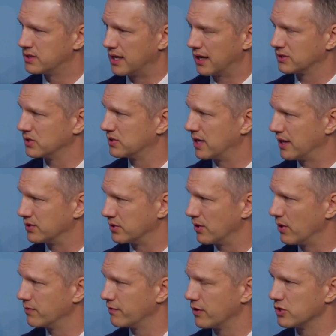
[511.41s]
Texas has
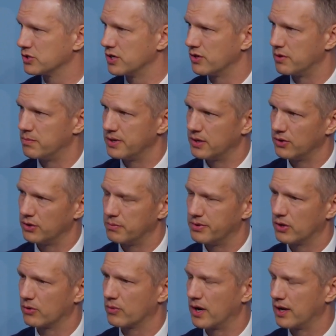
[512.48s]
their own version of the bill. The
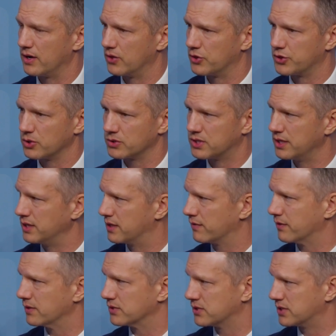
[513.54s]
bill ran in 13
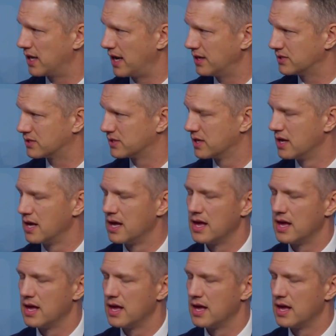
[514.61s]
different states.